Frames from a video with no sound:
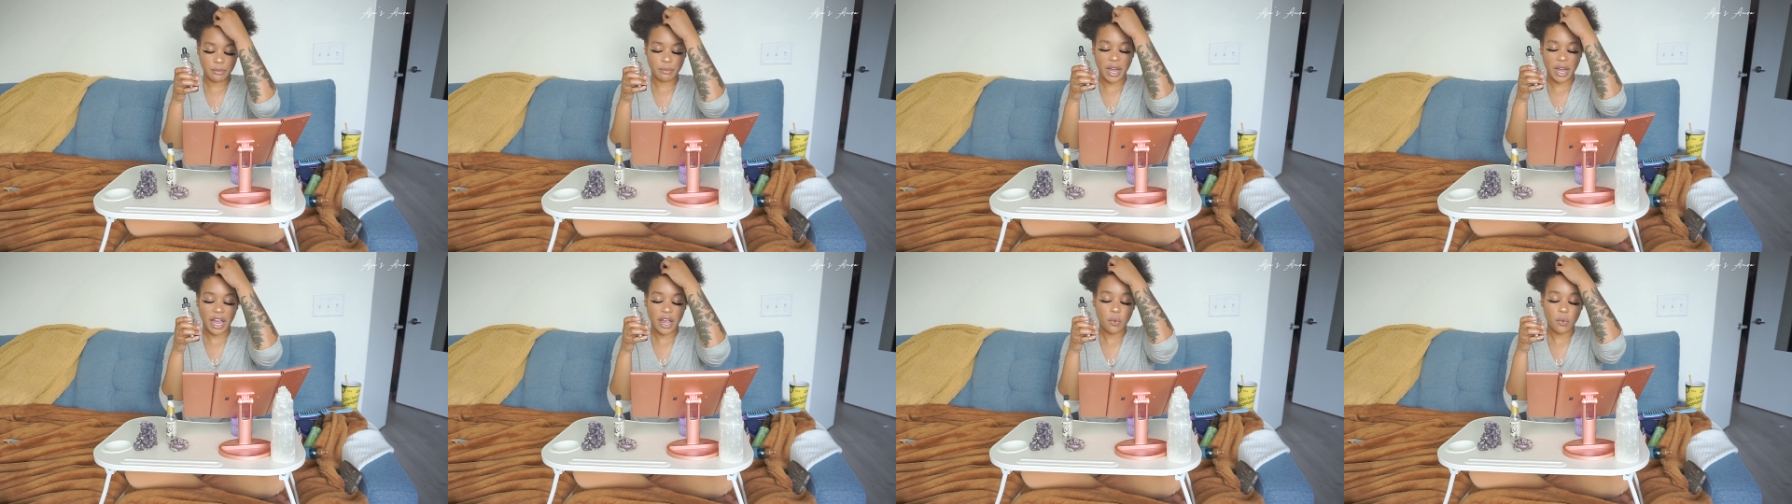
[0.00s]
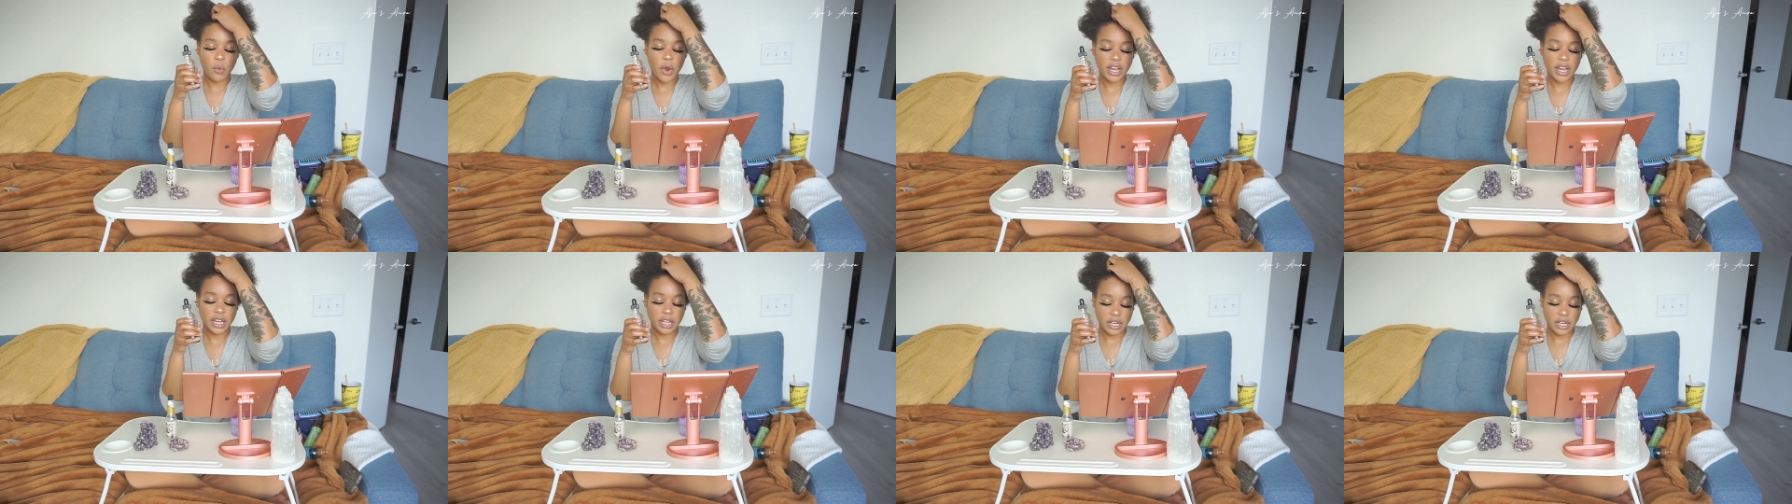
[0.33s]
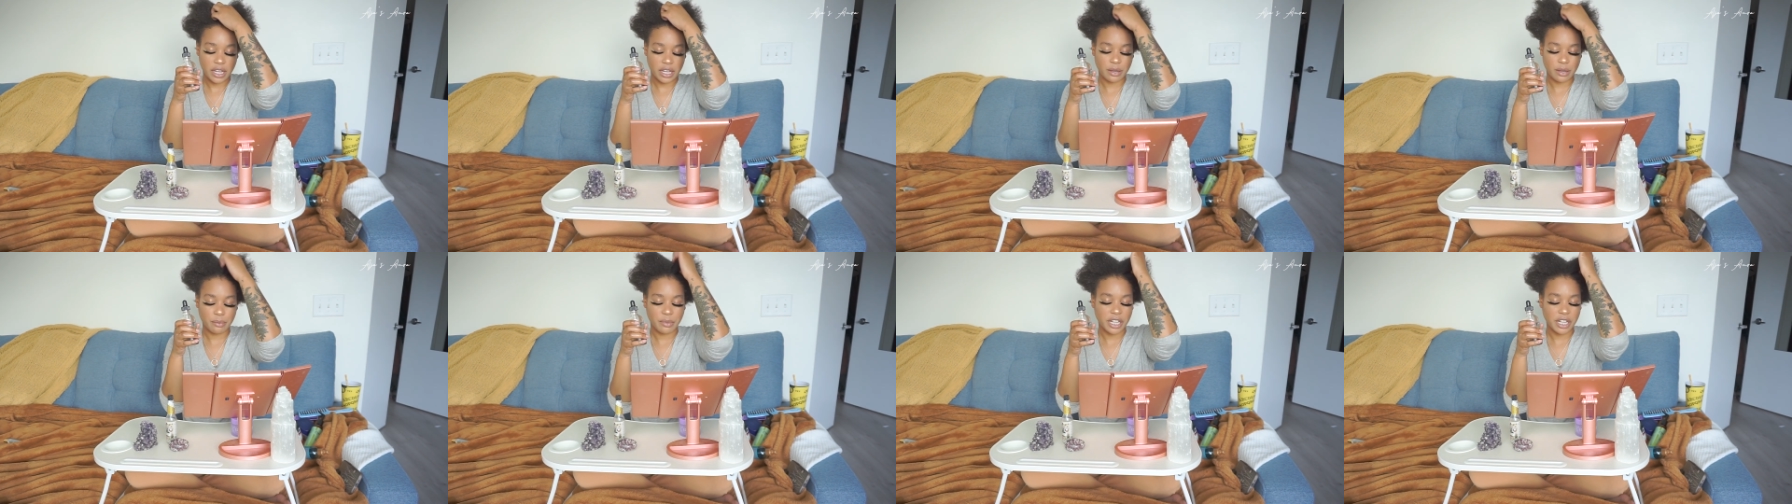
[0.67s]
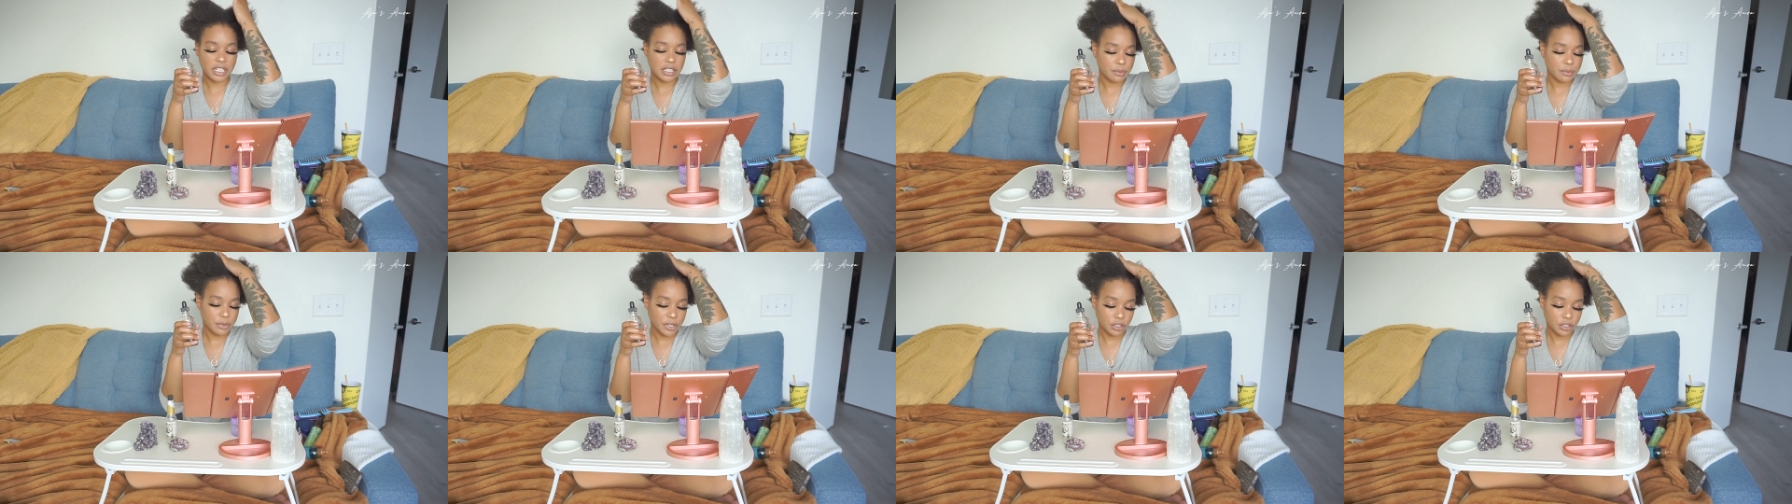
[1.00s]
my awakening, and my
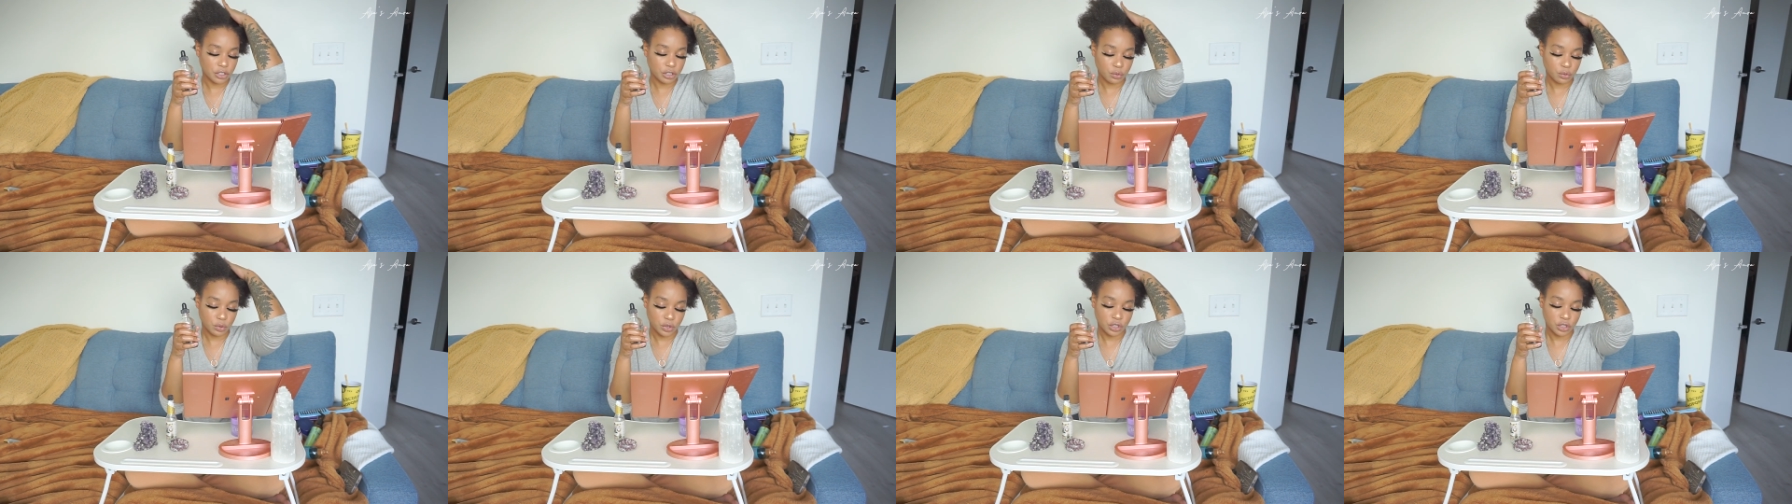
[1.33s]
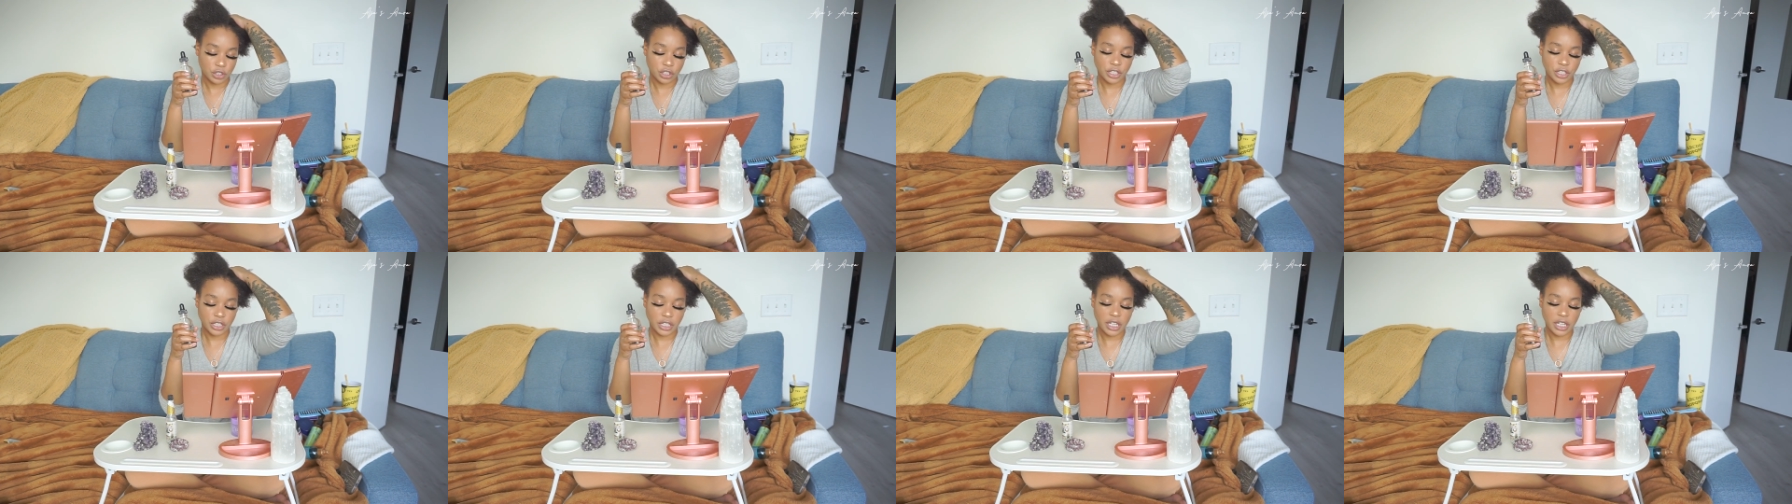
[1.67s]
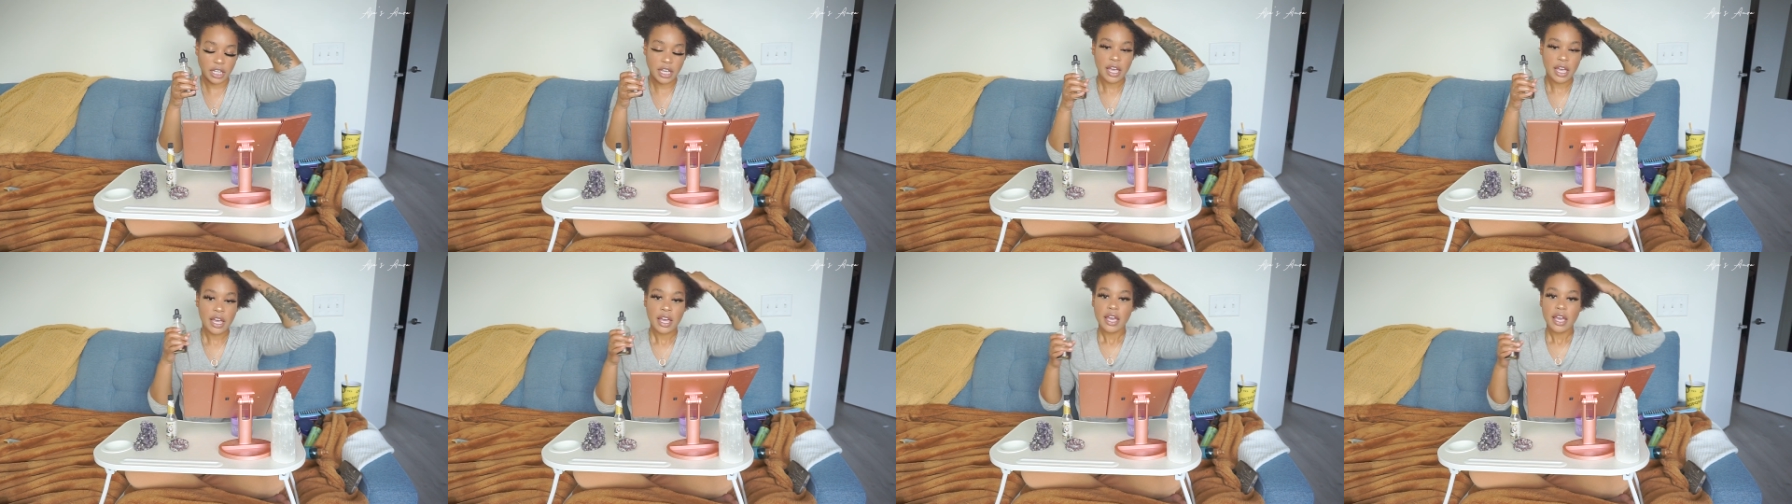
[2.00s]
spiritual journey.